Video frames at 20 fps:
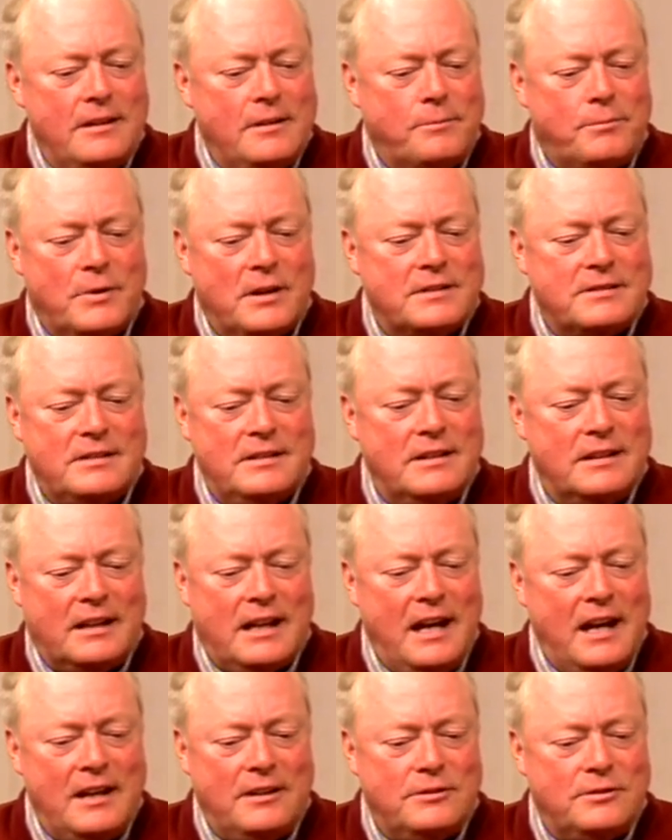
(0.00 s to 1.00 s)
The president
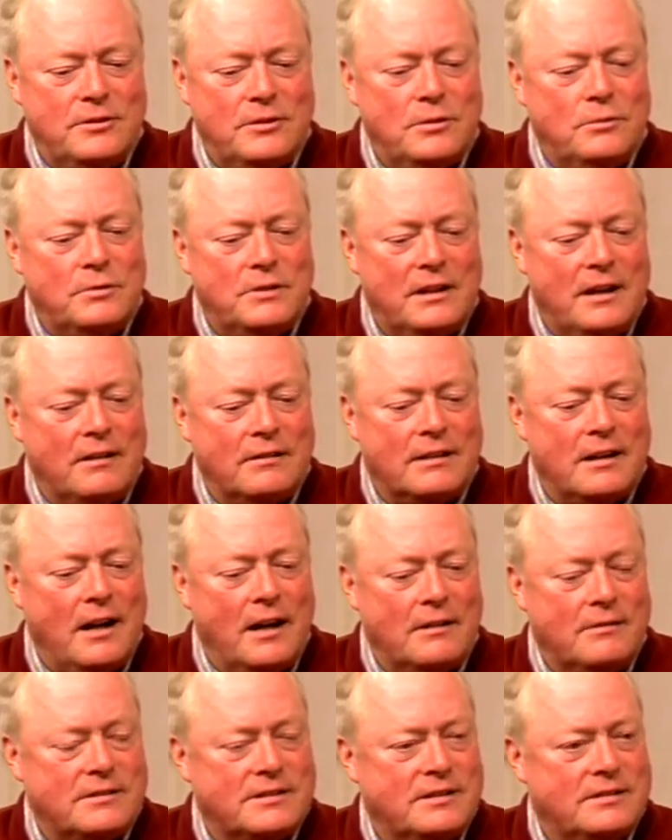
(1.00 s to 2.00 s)
can't do it without
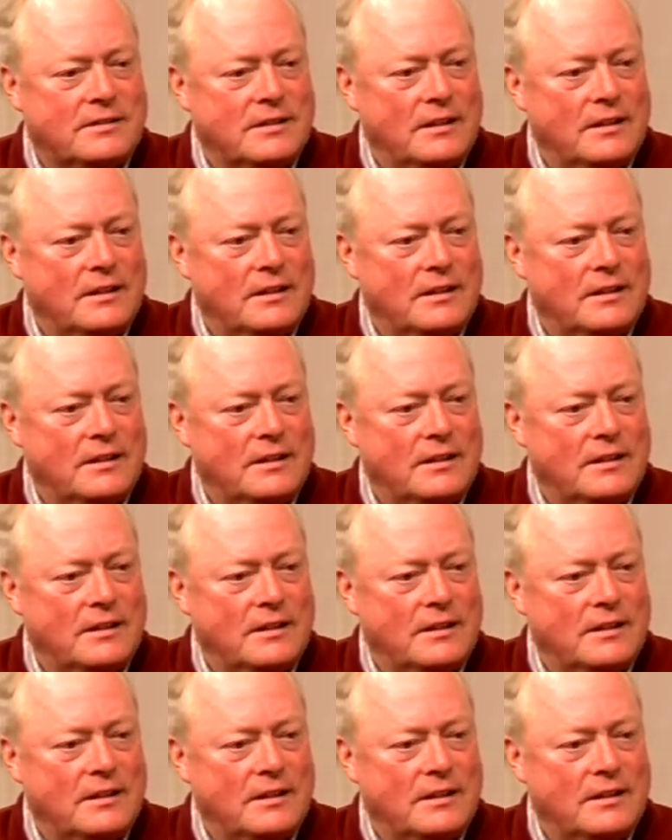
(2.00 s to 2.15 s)
Congress